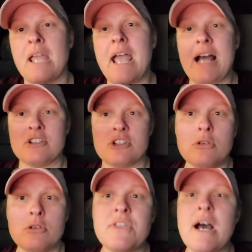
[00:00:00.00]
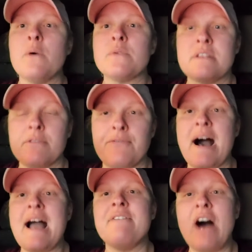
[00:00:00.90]
at
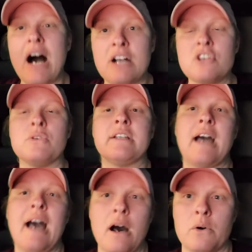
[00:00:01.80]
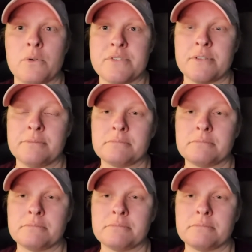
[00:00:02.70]
2,500 cows.